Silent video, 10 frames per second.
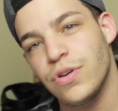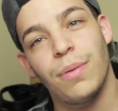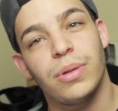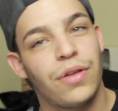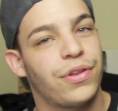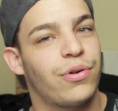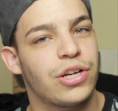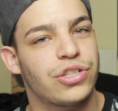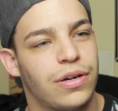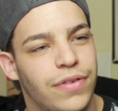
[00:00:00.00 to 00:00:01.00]
you come along the
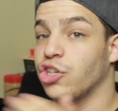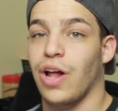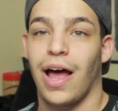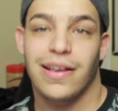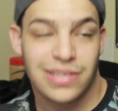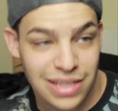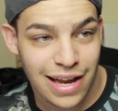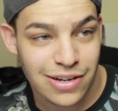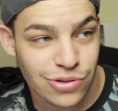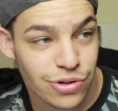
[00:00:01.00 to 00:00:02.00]
question of, should I
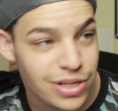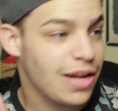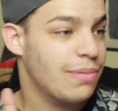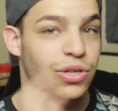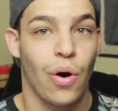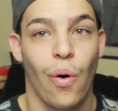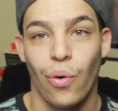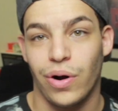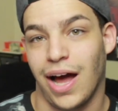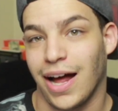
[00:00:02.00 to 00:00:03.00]
slide into their DMs
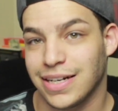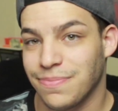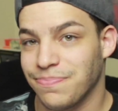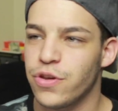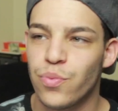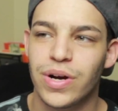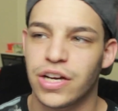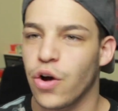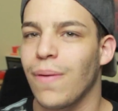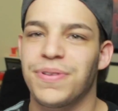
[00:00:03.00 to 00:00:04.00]
or not? If you
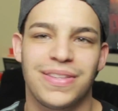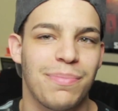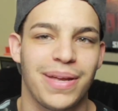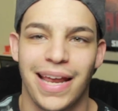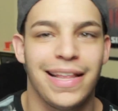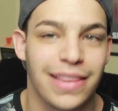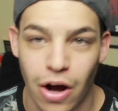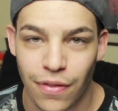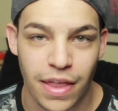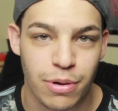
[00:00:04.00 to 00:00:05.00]
wouldn't go up to them and hit
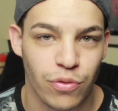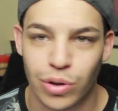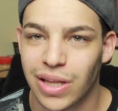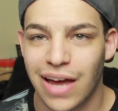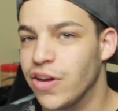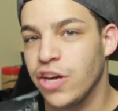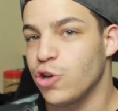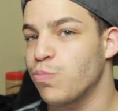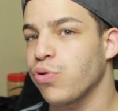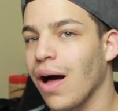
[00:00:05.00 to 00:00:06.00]
on them in real life,
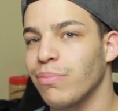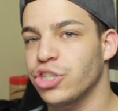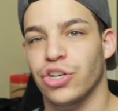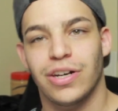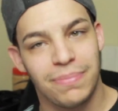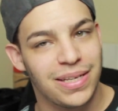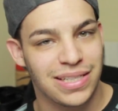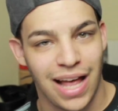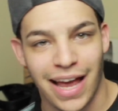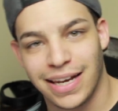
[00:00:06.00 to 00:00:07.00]
you probably shouldn't be
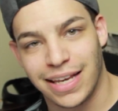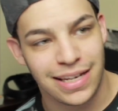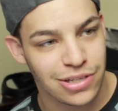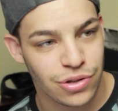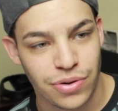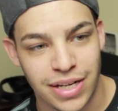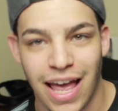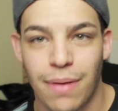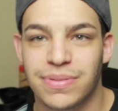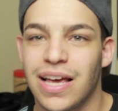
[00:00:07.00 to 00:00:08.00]
sliding into their
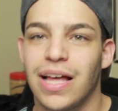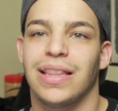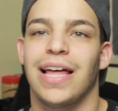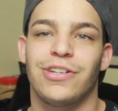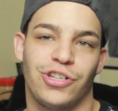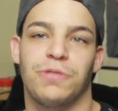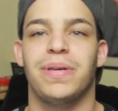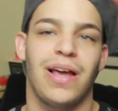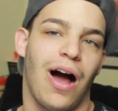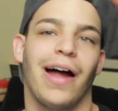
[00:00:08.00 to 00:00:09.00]
DMs. Let's just
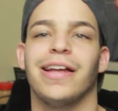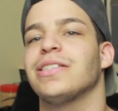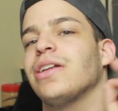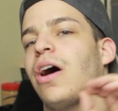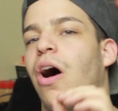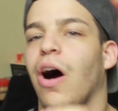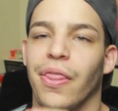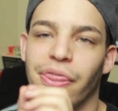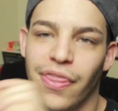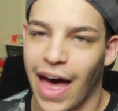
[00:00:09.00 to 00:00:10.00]
be honest
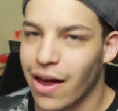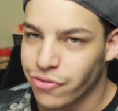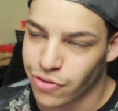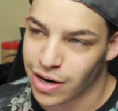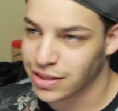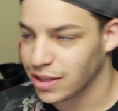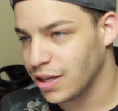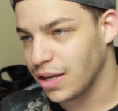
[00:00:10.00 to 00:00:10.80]
on that front.